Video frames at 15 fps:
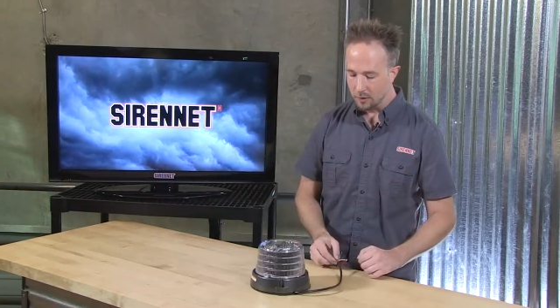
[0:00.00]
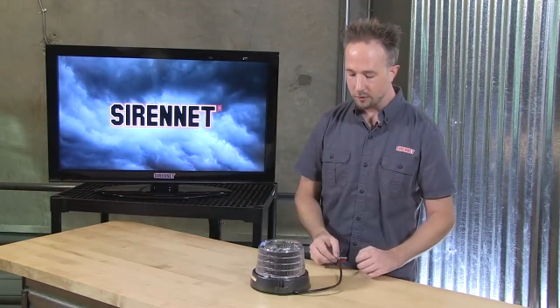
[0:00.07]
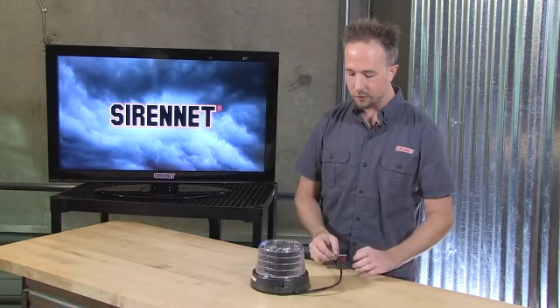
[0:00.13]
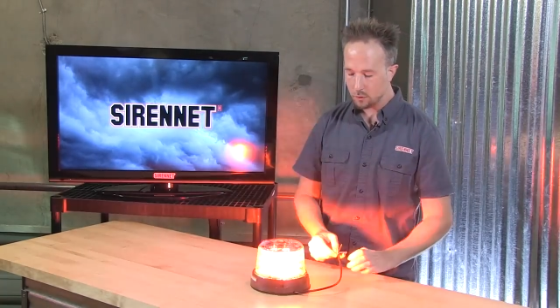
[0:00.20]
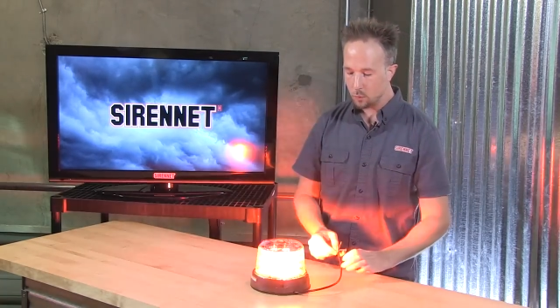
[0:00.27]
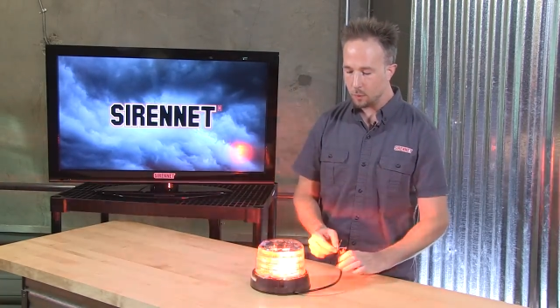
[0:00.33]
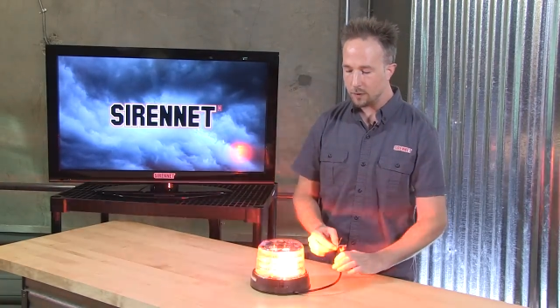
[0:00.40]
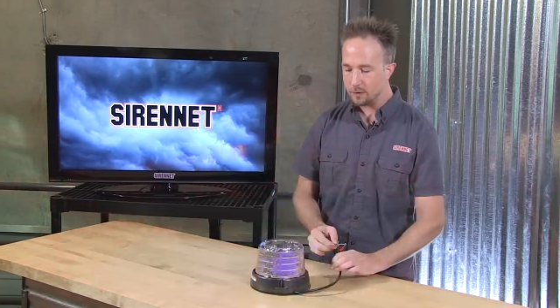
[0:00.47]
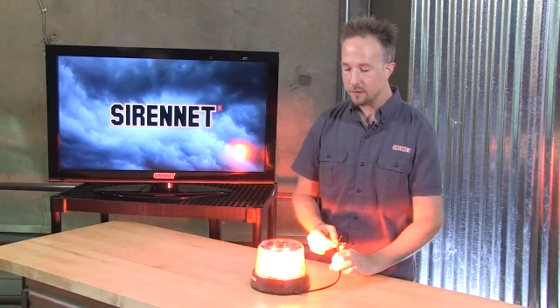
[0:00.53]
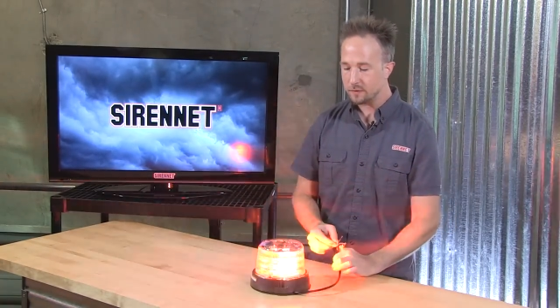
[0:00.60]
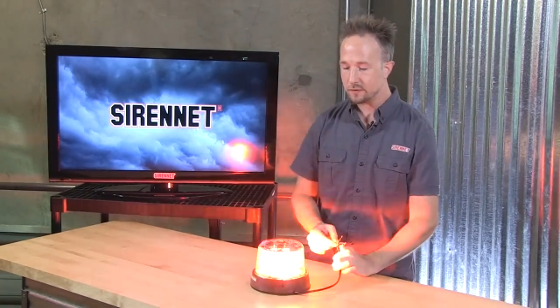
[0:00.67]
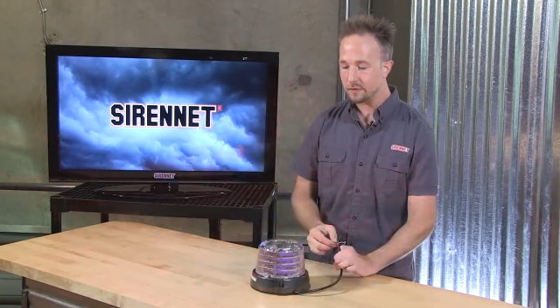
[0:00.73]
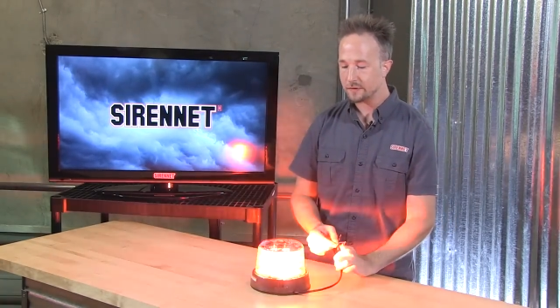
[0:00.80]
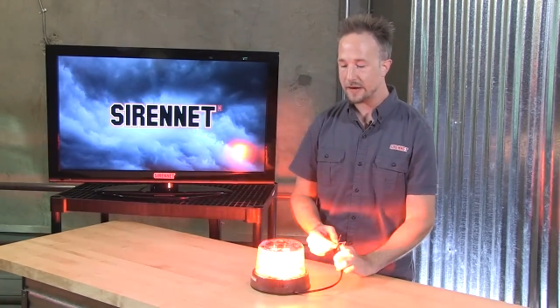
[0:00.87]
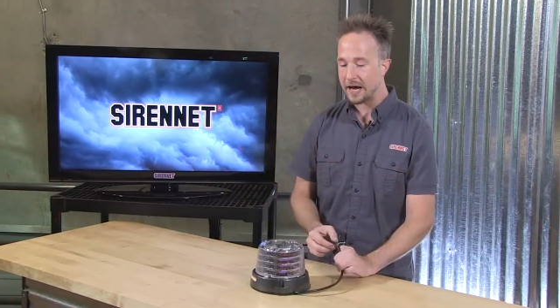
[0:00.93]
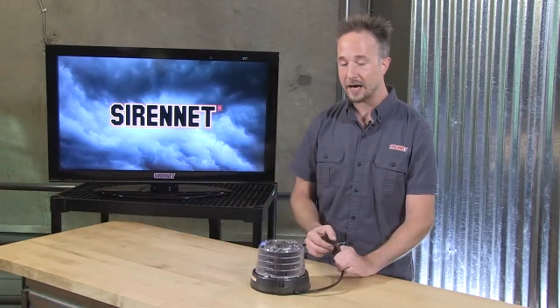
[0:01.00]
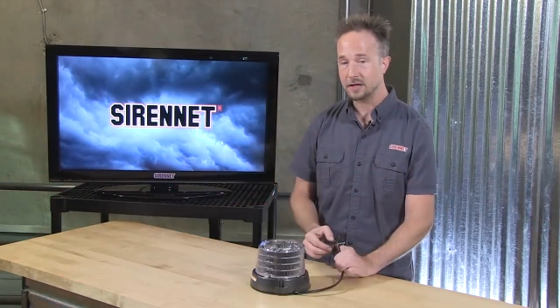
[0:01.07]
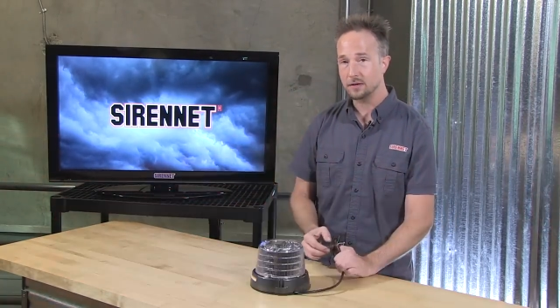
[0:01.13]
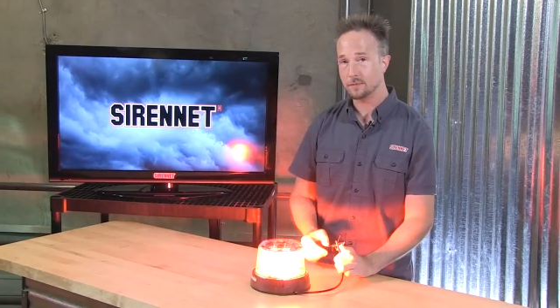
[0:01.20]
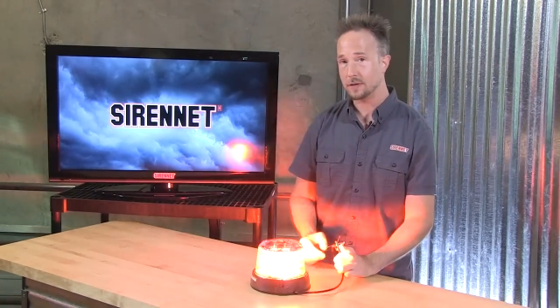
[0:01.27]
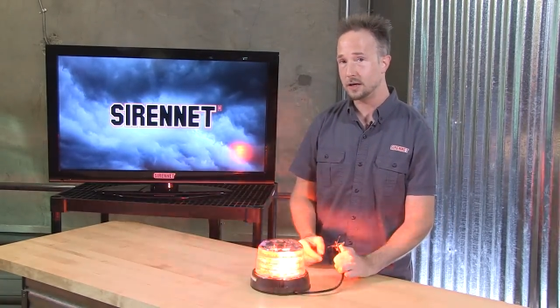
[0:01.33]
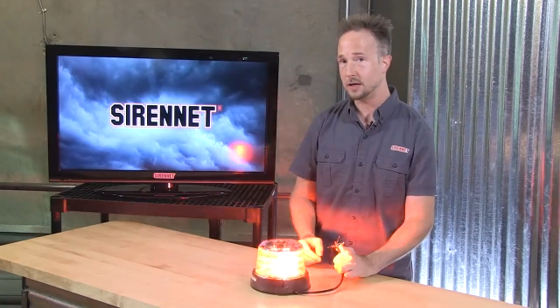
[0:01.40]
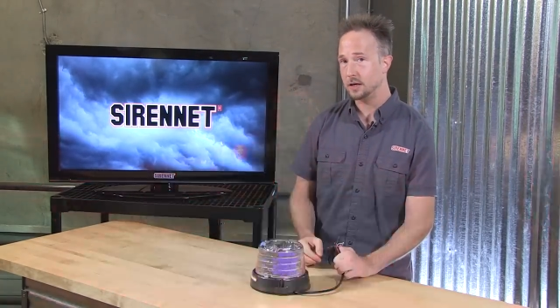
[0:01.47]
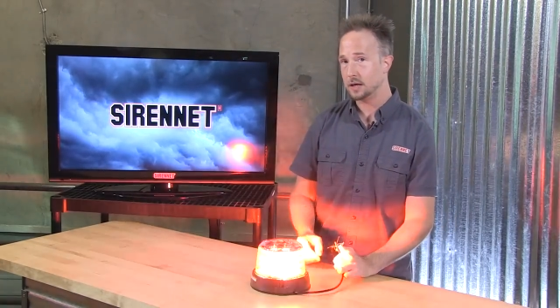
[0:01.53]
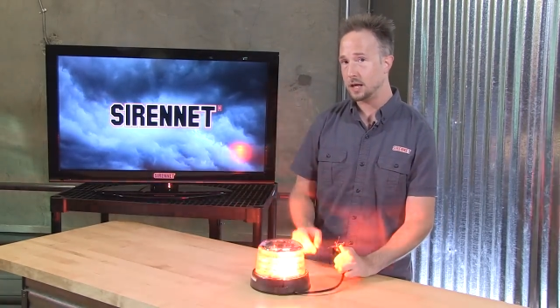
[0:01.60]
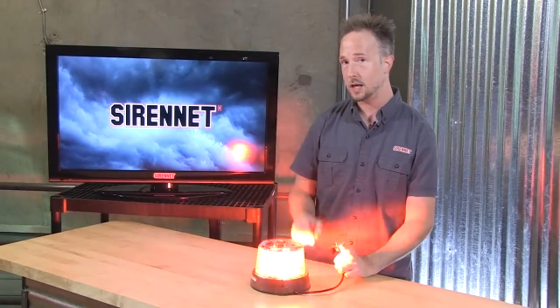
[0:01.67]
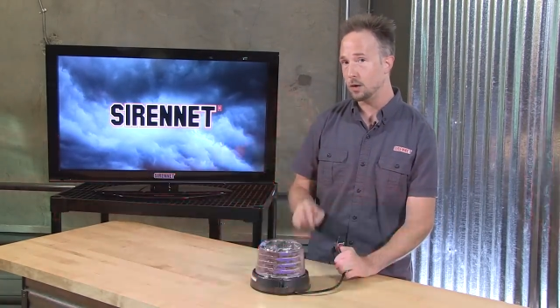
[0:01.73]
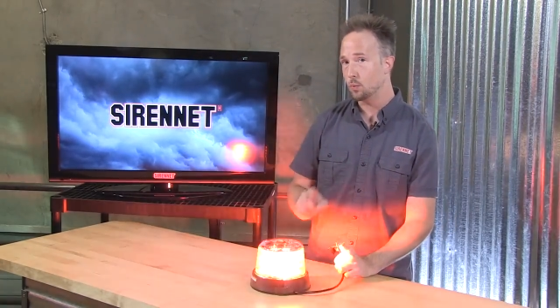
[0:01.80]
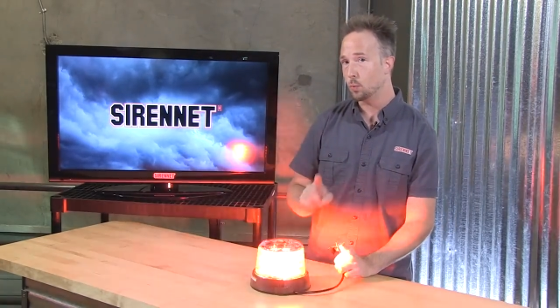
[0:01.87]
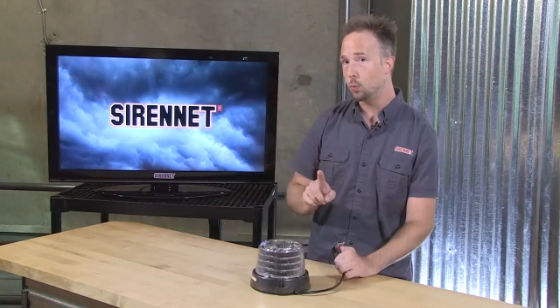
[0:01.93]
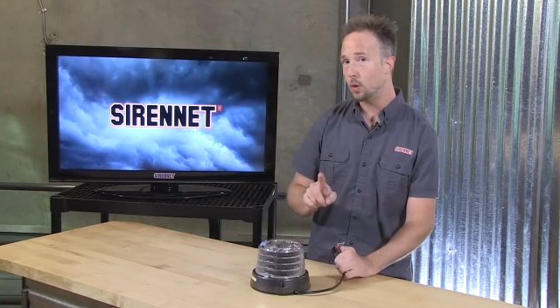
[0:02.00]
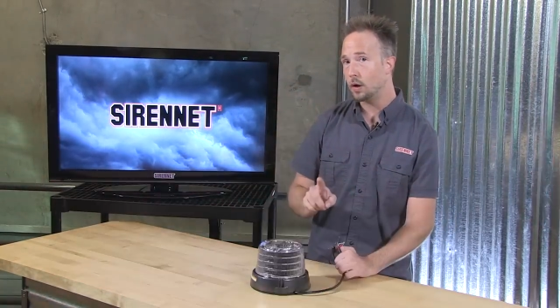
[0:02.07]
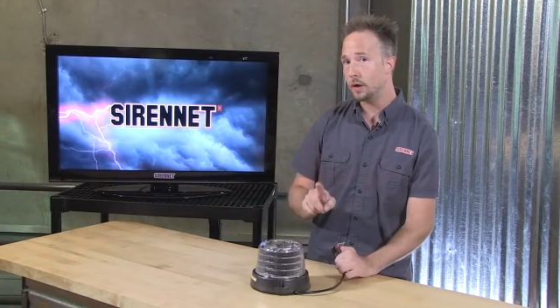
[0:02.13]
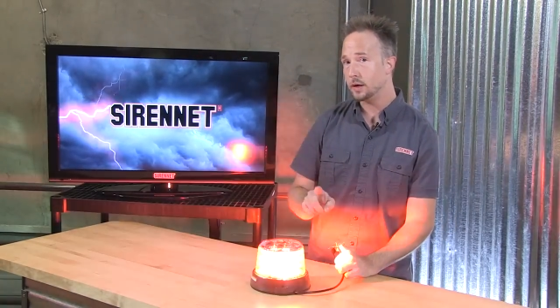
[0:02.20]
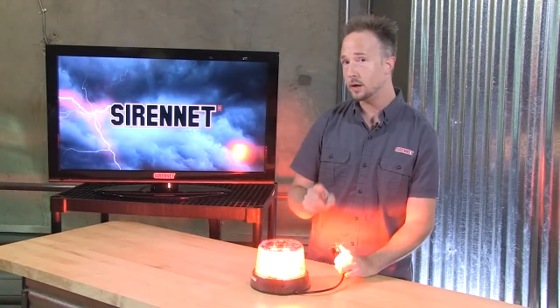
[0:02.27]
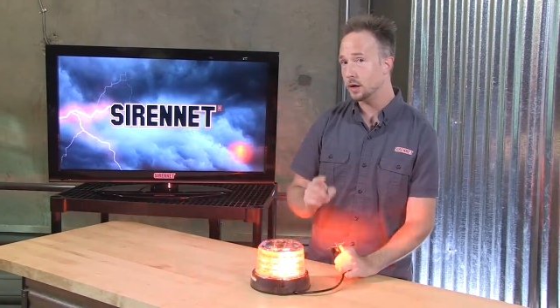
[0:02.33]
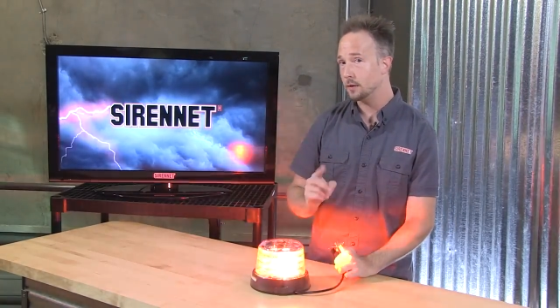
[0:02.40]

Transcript: So when this is activated in 1